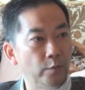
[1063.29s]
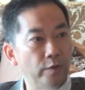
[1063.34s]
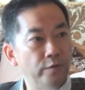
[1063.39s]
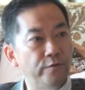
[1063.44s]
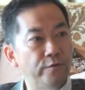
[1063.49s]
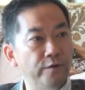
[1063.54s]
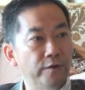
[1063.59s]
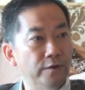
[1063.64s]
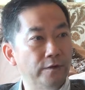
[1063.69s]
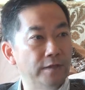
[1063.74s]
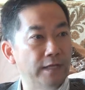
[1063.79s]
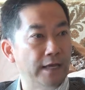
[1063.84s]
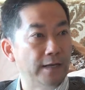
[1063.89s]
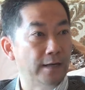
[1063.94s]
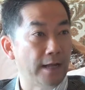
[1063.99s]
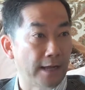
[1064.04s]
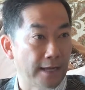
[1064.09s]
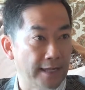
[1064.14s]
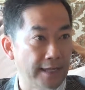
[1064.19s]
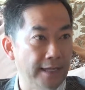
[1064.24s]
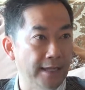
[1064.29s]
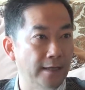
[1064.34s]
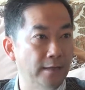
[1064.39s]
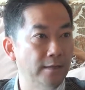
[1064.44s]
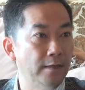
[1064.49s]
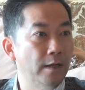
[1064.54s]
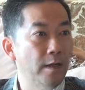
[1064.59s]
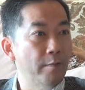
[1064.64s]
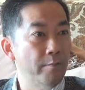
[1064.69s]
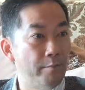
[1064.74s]
We feel that,
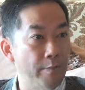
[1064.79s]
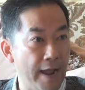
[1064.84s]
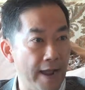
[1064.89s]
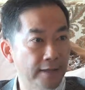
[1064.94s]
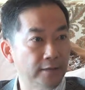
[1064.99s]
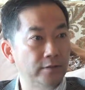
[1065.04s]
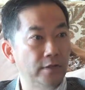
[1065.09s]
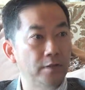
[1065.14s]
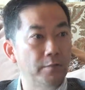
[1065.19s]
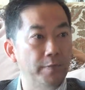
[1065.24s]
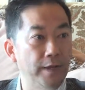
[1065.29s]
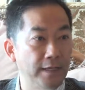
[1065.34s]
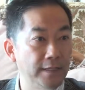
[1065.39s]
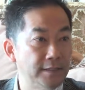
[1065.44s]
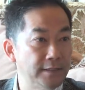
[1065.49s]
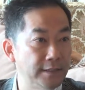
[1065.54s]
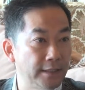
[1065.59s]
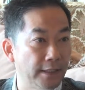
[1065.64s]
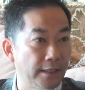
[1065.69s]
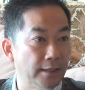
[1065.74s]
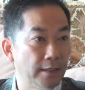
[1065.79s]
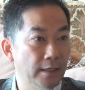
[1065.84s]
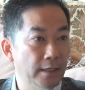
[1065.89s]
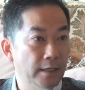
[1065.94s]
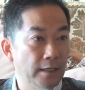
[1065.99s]
again, back to the basic,